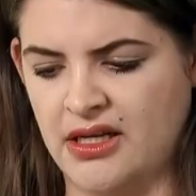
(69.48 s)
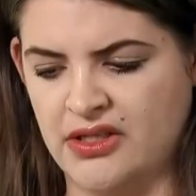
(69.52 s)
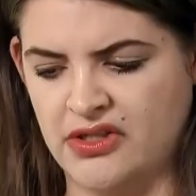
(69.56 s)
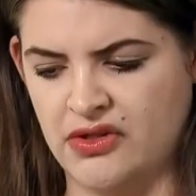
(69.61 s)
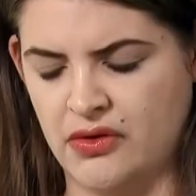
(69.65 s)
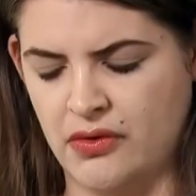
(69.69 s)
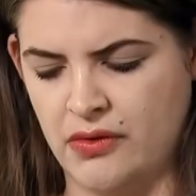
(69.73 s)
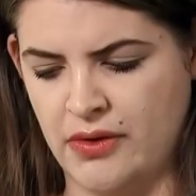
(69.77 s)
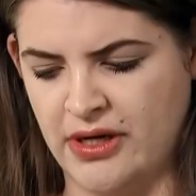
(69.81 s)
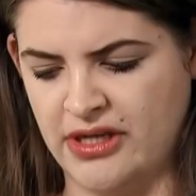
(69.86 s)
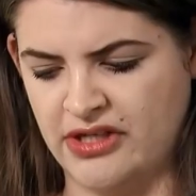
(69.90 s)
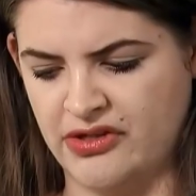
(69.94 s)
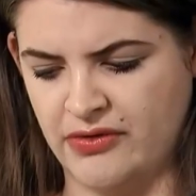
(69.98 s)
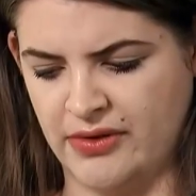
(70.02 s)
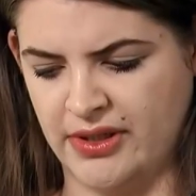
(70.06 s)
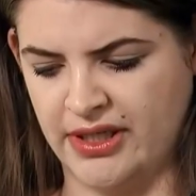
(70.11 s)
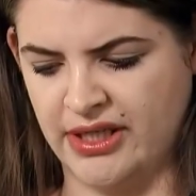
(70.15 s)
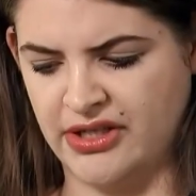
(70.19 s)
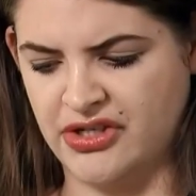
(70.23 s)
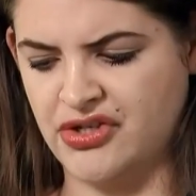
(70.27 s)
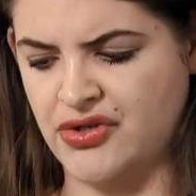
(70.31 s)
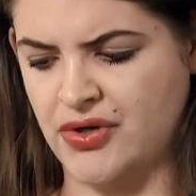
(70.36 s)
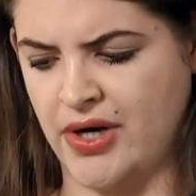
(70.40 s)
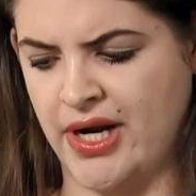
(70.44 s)
is always
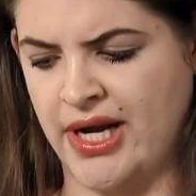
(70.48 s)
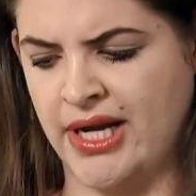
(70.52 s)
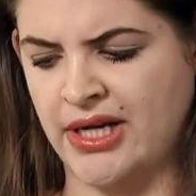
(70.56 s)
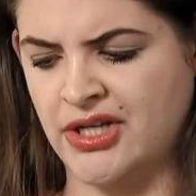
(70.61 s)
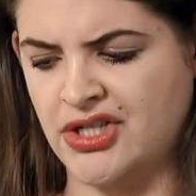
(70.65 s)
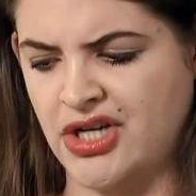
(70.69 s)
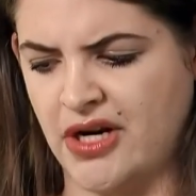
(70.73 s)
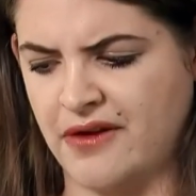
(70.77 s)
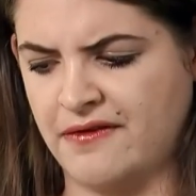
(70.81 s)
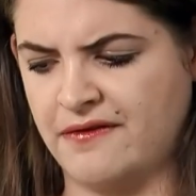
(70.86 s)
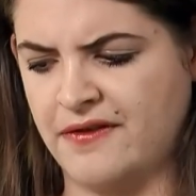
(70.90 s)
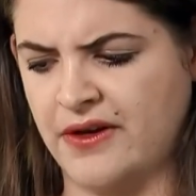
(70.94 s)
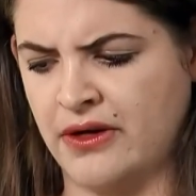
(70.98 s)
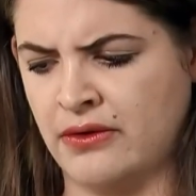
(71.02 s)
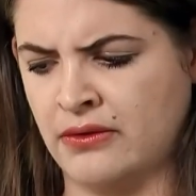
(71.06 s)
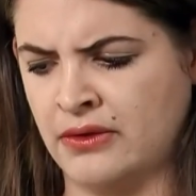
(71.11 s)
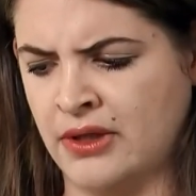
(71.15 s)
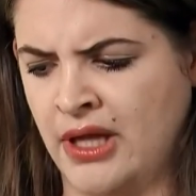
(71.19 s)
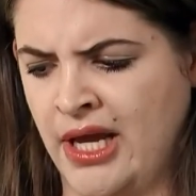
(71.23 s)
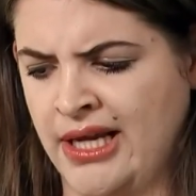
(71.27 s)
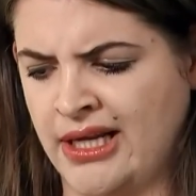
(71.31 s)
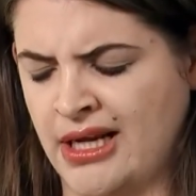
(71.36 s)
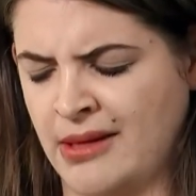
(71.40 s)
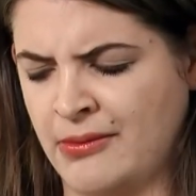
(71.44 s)
really strange. I feel
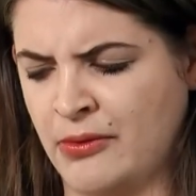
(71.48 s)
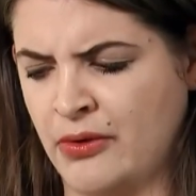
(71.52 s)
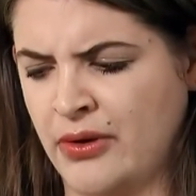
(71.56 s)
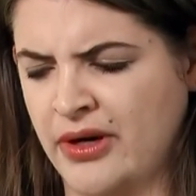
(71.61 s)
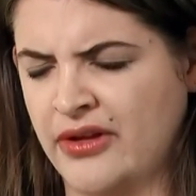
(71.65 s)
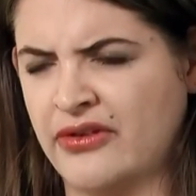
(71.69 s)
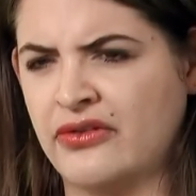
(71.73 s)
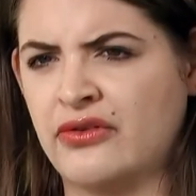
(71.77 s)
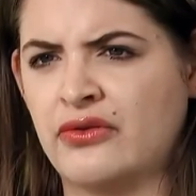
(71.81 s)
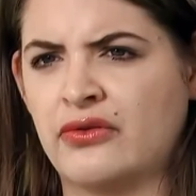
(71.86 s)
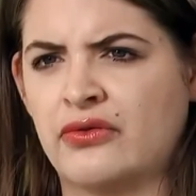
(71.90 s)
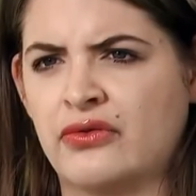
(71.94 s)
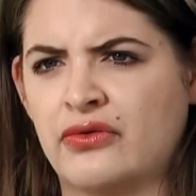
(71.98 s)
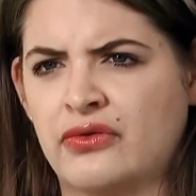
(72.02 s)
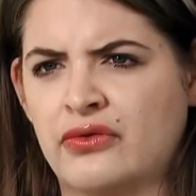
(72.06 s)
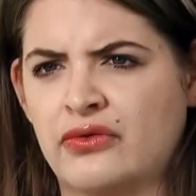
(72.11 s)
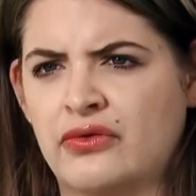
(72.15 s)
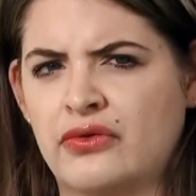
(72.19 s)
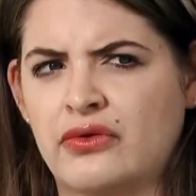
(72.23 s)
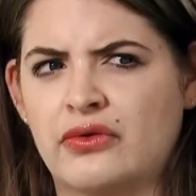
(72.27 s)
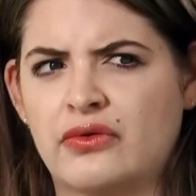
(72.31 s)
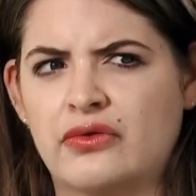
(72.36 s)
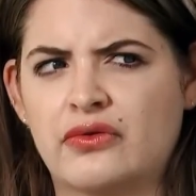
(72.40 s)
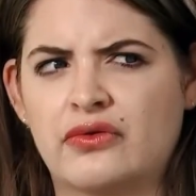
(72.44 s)
like I'm always
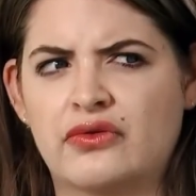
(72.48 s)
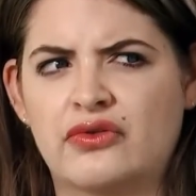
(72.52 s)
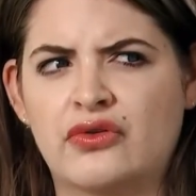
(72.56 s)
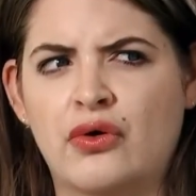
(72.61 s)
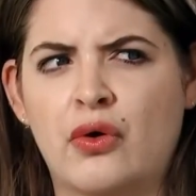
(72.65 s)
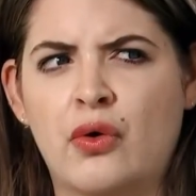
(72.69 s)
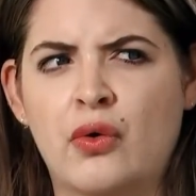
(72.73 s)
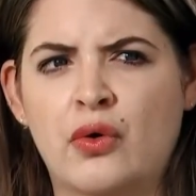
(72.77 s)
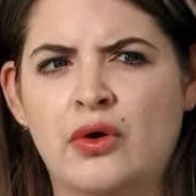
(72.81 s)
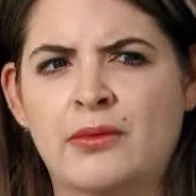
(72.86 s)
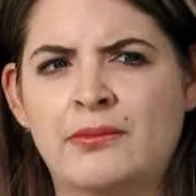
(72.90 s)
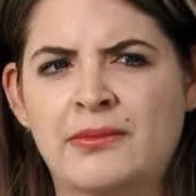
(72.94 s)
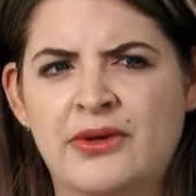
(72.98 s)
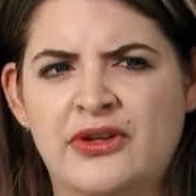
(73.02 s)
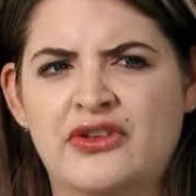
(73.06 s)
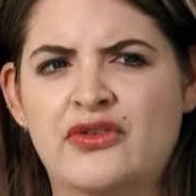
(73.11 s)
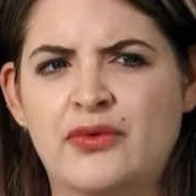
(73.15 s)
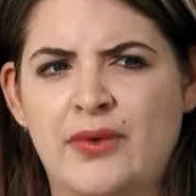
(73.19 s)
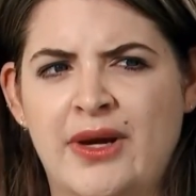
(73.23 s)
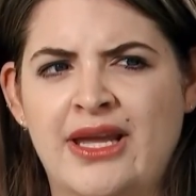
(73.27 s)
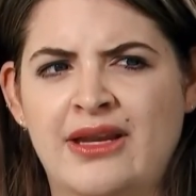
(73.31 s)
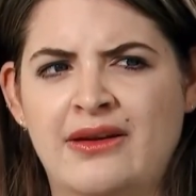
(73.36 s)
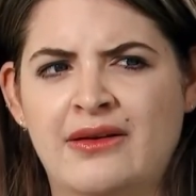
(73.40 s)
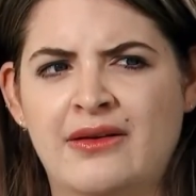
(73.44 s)
torn
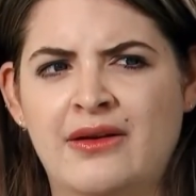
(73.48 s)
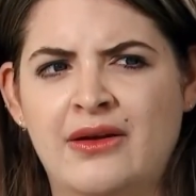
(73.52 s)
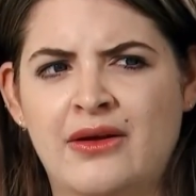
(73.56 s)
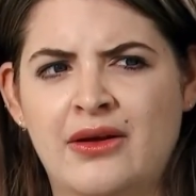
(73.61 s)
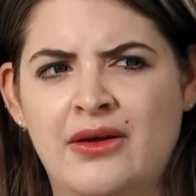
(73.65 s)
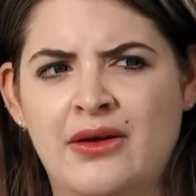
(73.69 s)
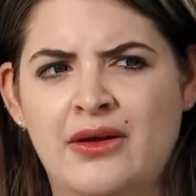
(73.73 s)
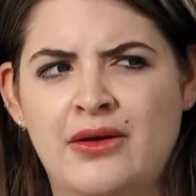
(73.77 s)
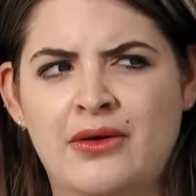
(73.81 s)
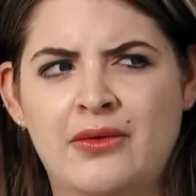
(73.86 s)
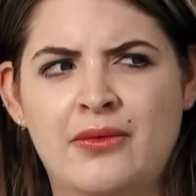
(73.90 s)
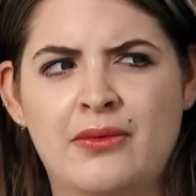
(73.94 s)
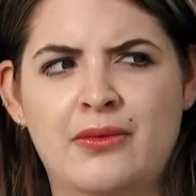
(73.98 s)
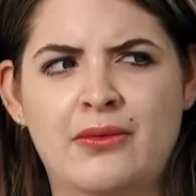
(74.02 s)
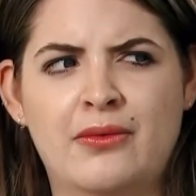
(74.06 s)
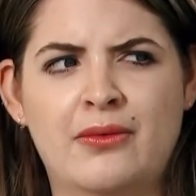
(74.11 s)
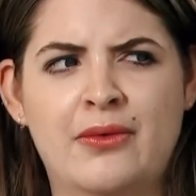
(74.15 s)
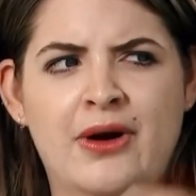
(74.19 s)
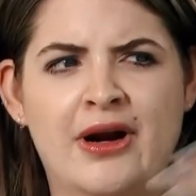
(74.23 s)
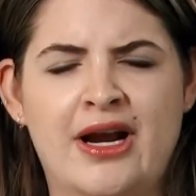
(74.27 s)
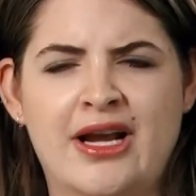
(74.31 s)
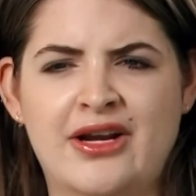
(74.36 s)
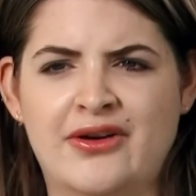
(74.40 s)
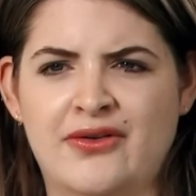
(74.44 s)
between
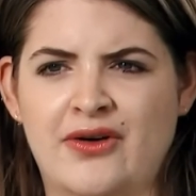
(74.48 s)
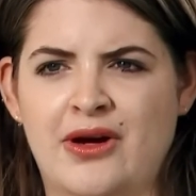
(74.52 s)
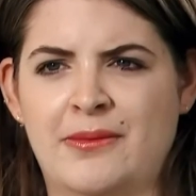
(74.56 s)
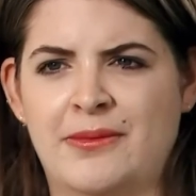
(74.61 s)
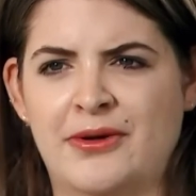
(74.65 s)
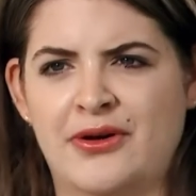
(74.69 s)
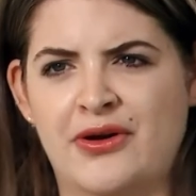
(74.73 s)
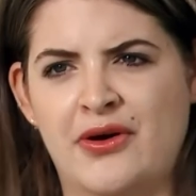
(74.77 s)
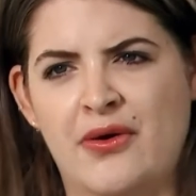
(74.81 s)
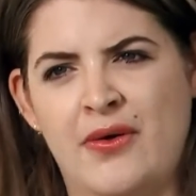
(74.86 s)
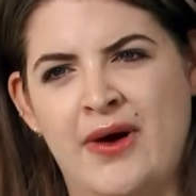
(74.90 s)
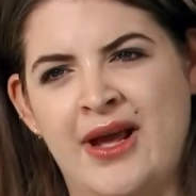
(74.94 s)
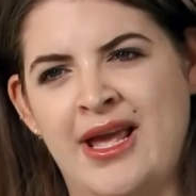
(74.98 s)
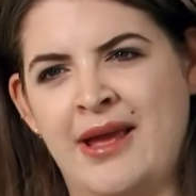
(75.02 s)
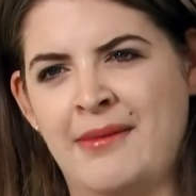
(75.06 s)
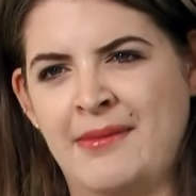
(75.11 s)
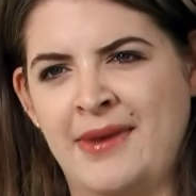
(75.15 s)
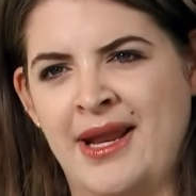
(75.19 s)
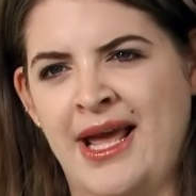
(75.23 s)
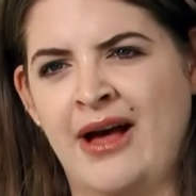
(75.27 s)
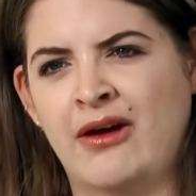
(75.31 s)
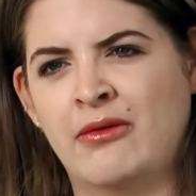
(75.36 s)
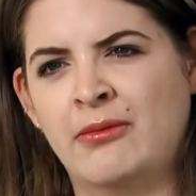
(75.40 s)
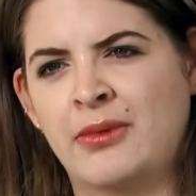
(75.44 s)
where I grew up and who I
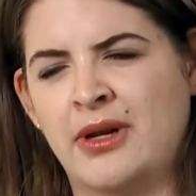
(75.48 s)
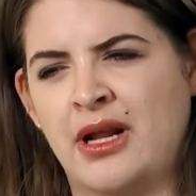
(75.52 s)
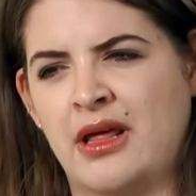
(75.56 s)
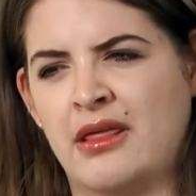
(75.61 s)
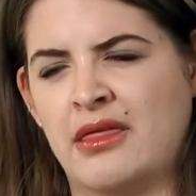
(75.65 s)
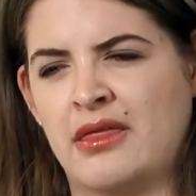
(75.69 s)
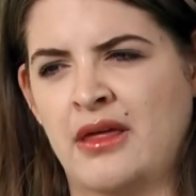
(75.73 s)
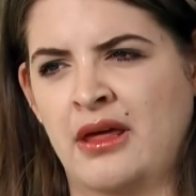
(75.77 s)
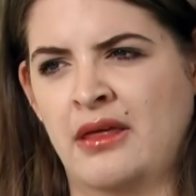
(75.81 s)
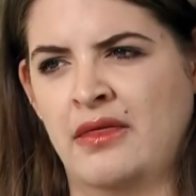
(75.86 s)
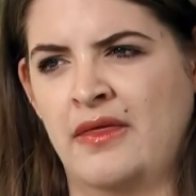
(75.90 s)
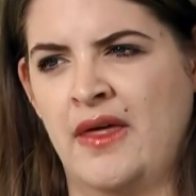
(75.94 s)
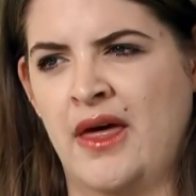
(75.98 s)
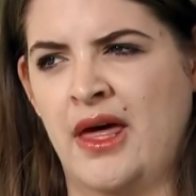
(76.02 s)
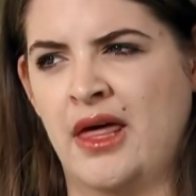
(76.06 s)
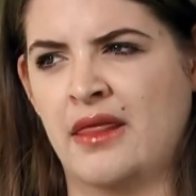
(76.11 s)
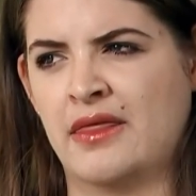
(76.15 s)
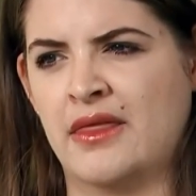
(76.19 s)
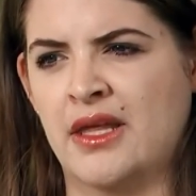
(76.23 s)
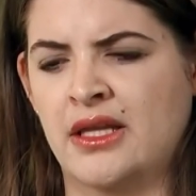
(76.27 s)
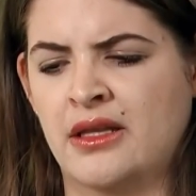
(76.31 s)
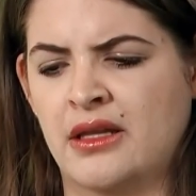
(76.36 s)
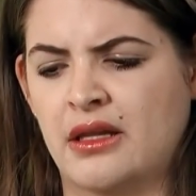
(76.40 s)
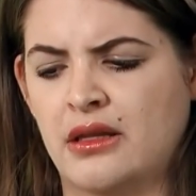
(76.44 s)
am now, but I think
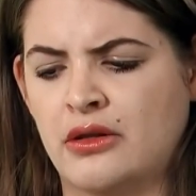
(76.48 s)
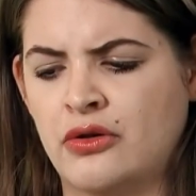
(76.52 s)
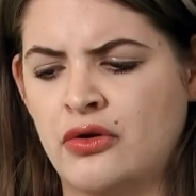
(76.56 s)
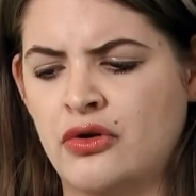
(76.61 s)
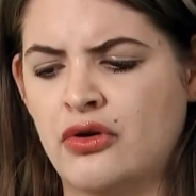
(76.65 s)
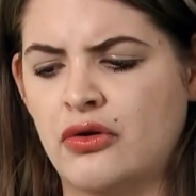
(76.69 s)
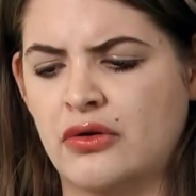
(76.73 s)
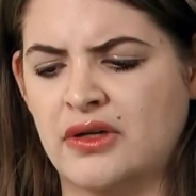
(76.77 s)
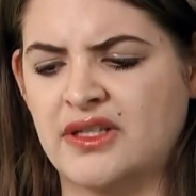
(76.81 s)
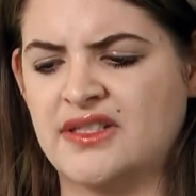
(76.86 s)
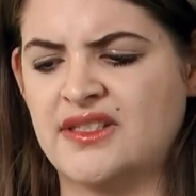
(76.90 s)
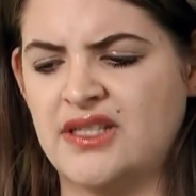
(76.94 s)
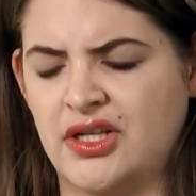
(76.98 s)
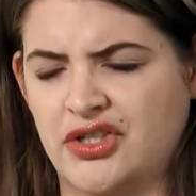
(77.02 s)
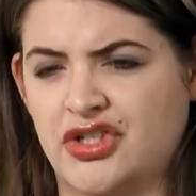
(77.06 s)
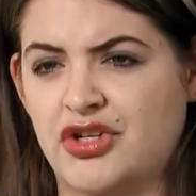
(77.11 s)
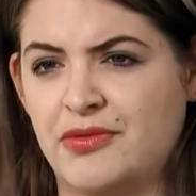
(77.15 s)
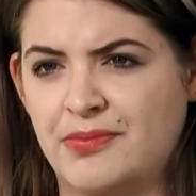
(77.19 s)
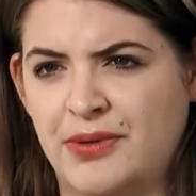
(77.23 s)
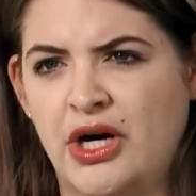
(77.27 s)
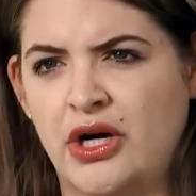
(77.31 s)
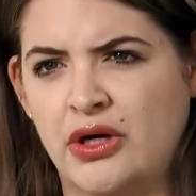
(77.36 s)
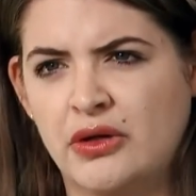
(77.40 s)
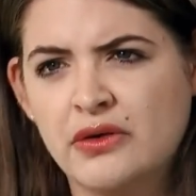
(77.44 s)
that New York is such
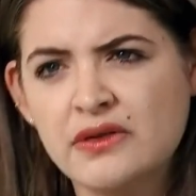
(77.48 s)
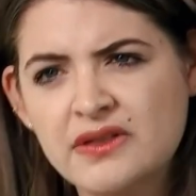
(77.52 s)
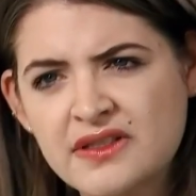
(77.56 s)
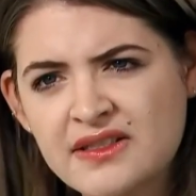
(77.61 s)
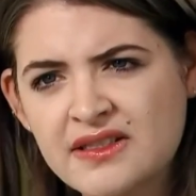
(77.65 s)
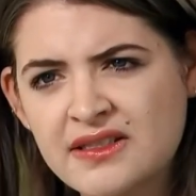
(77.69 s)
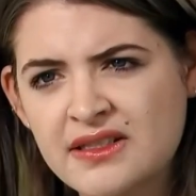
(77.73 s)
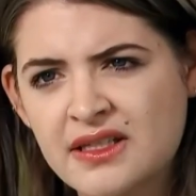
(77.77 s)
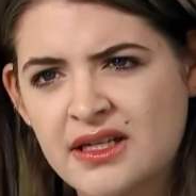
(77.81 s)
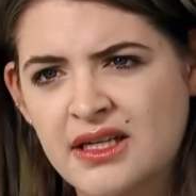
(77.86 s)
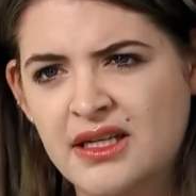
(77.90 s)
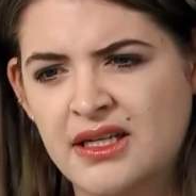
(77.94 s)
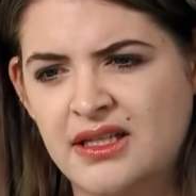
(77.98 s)
a pulse.